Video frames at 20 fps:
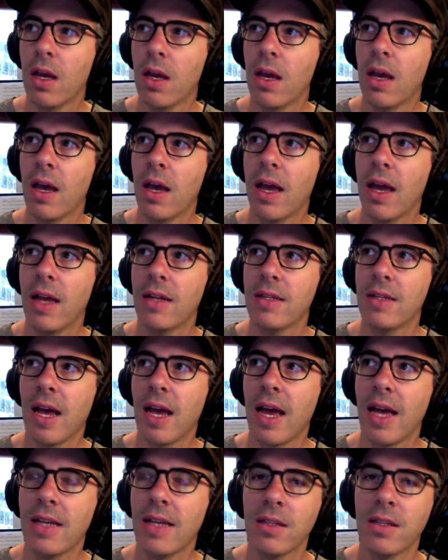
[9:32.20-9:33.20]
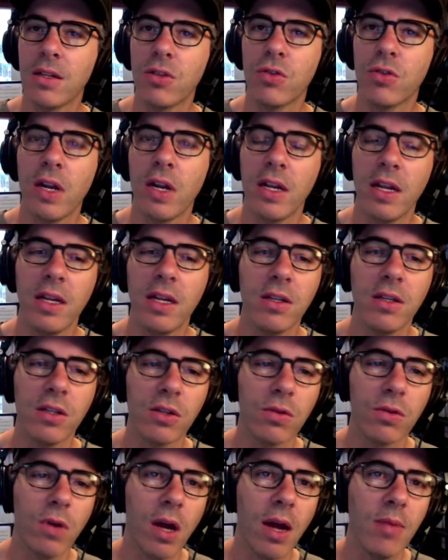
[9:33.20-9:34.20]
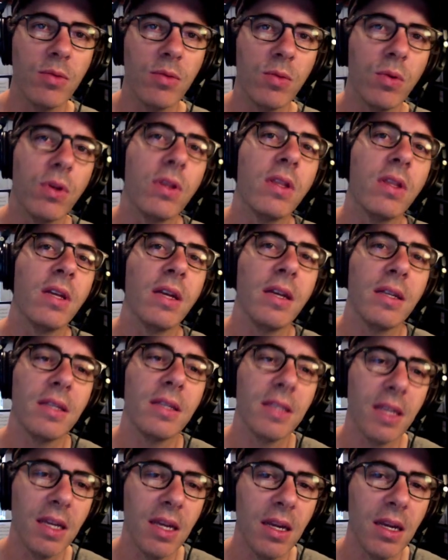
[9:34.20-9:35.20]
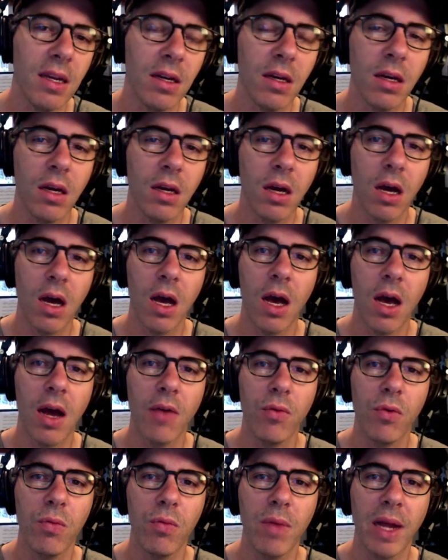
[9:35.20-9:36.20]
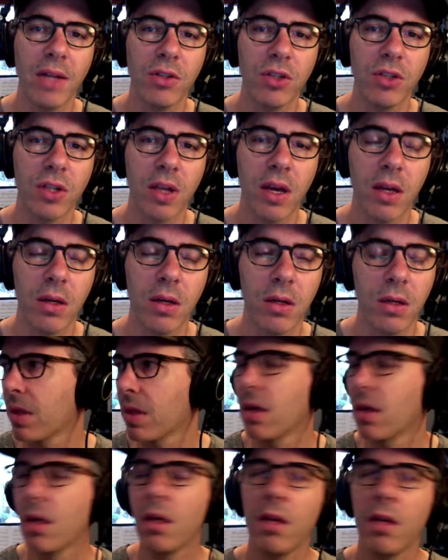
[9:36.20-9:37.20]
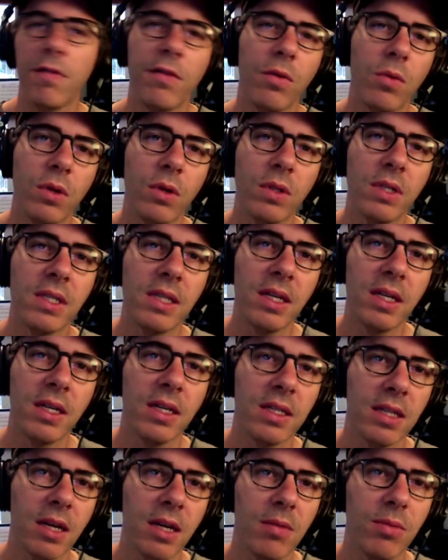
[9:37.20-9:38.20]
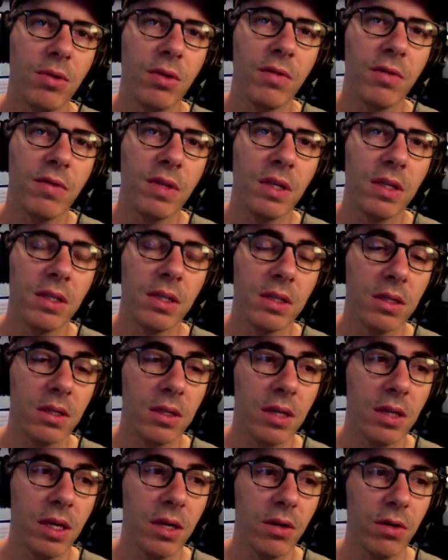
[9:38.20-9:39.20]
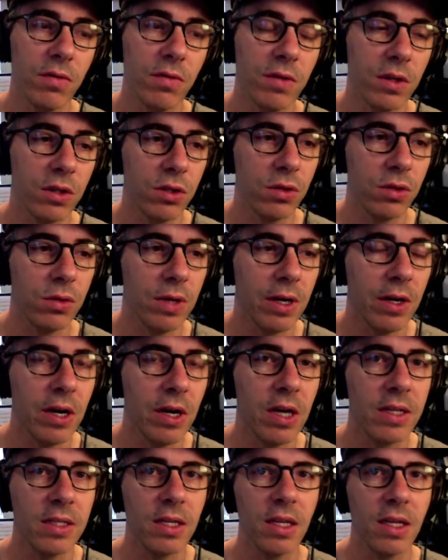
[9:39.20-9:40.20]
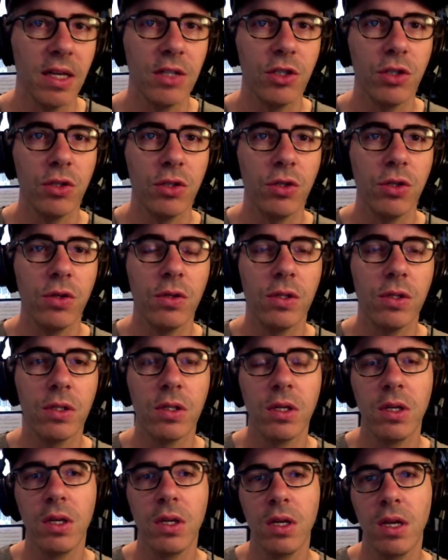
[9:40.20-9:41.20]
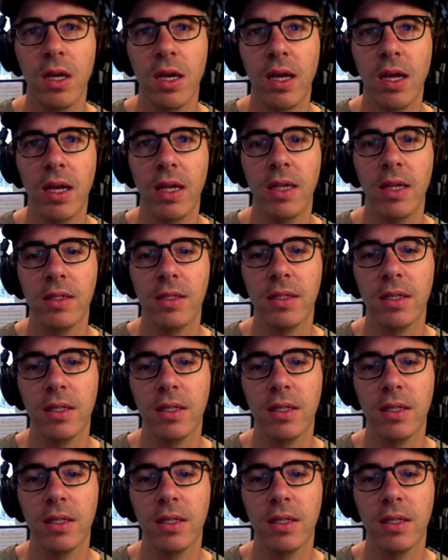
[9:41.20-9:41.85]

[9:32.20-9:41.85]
And as the trainee describes what they're seeing, I will match that. If you want to see an example of this, head over to our isolation tutes and